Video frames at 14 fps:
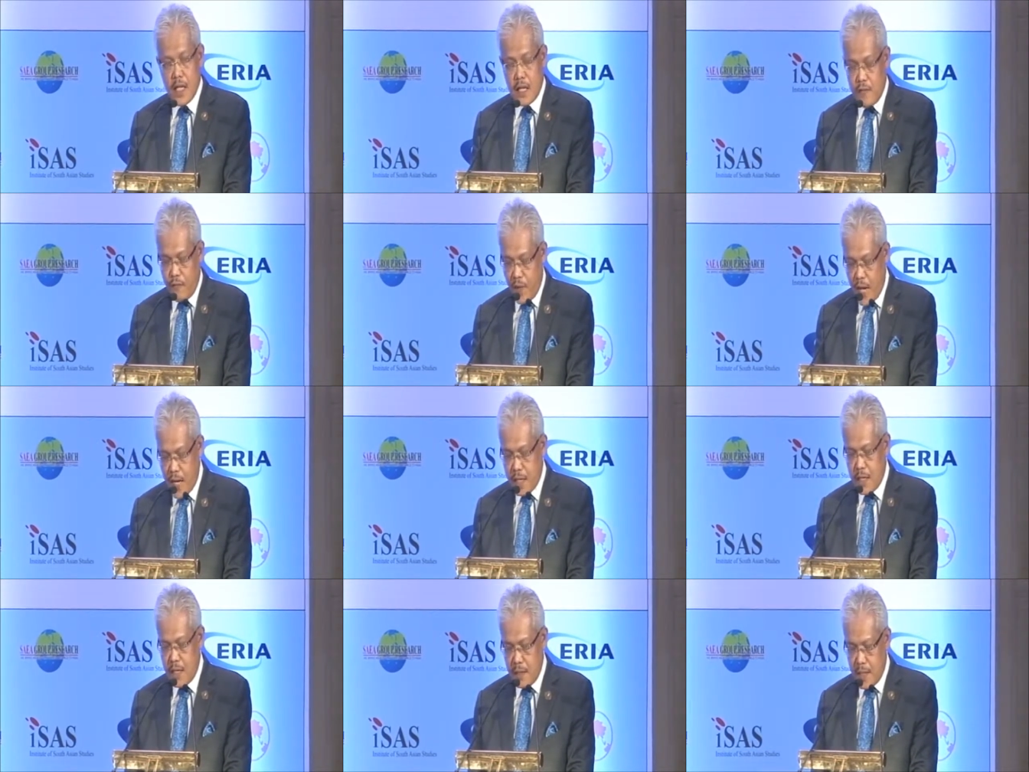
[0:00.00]
that the
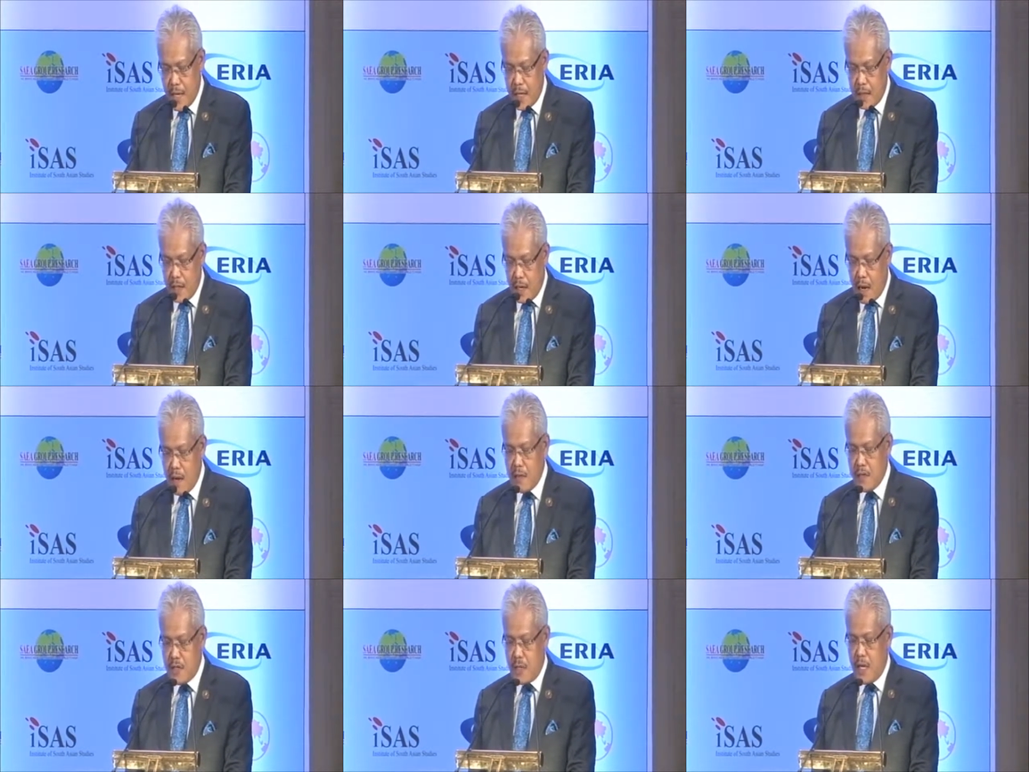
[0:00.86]
fact that the
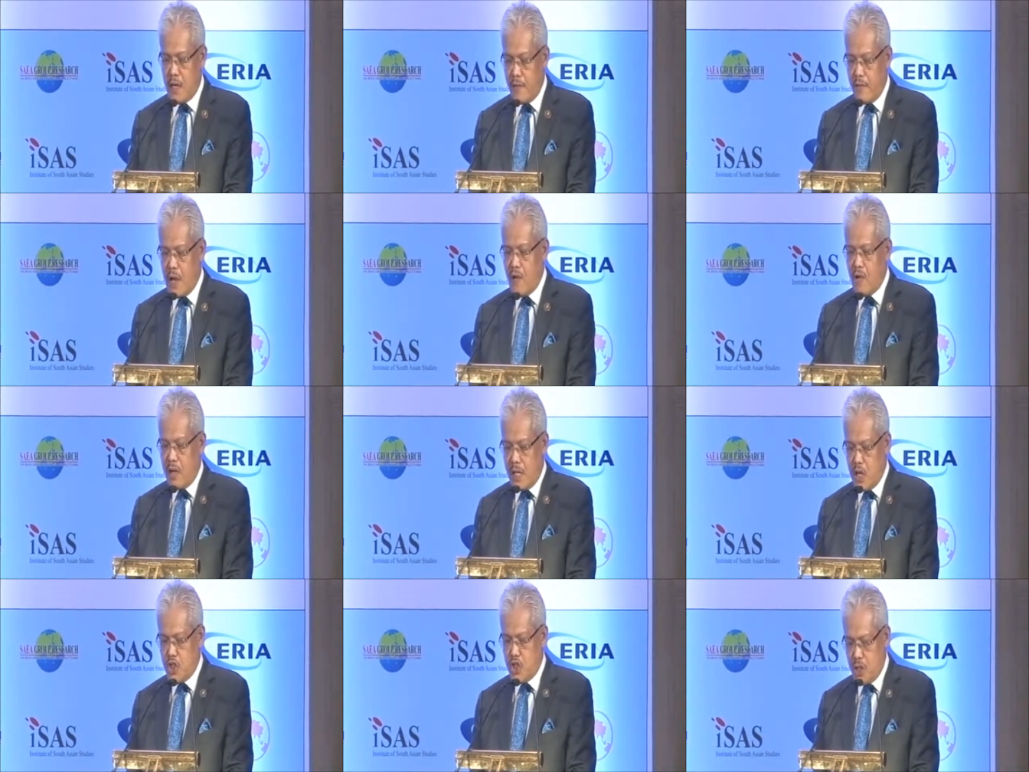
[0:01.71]
current state of our
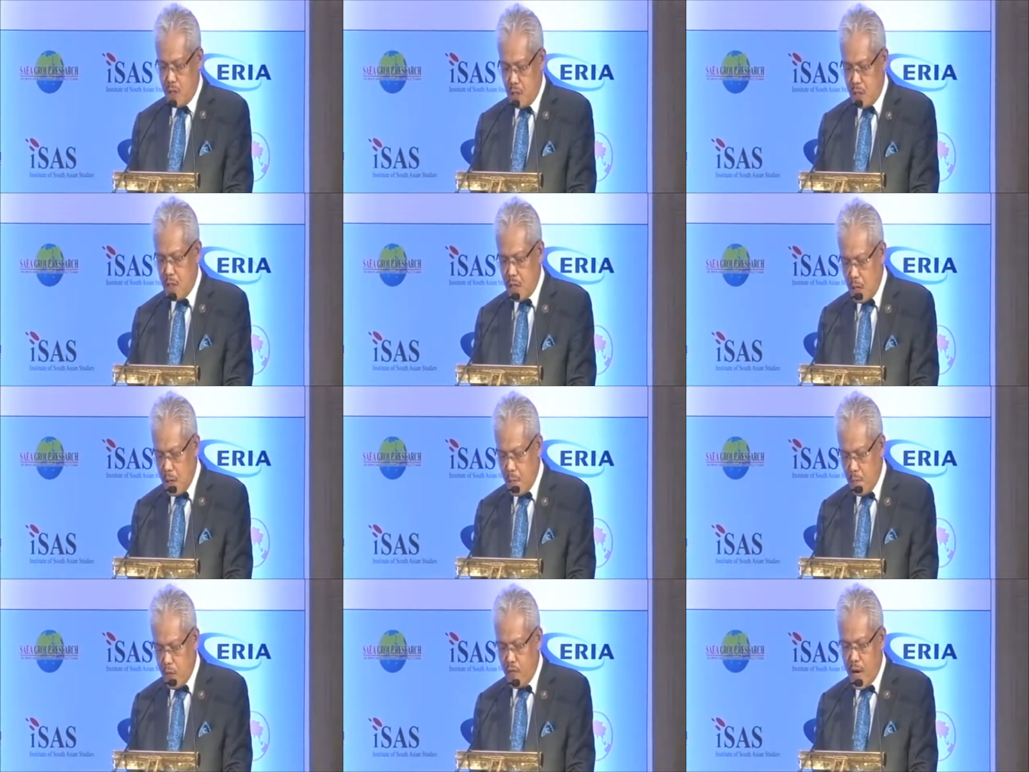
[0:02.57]
relations
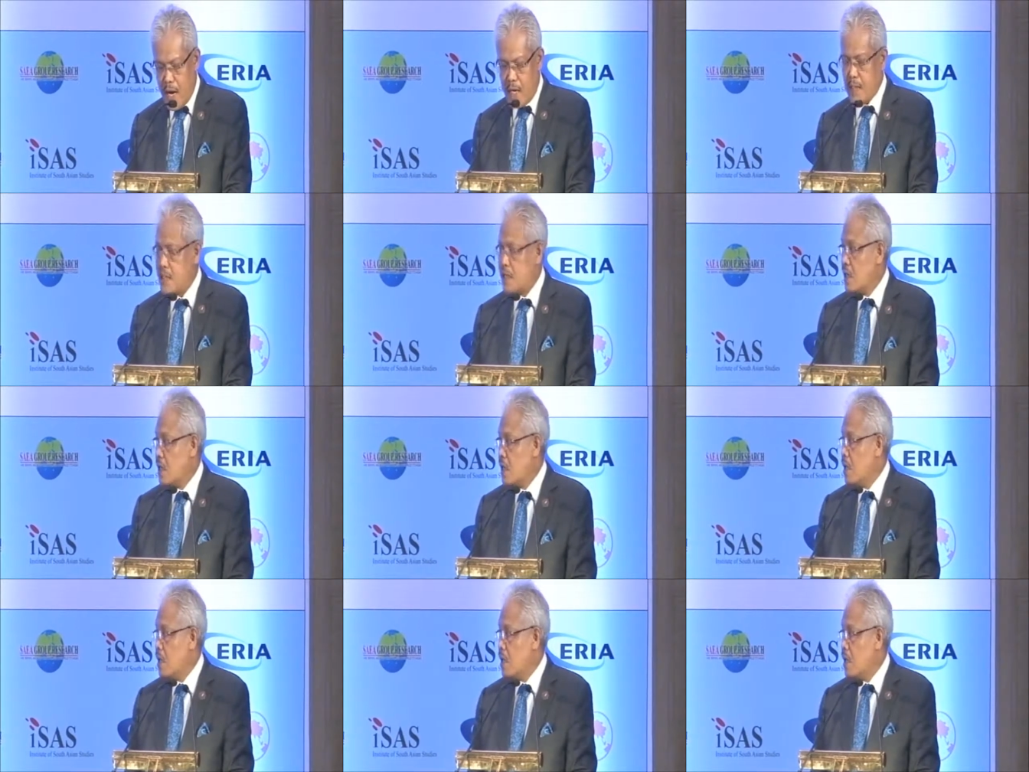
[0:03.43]
provides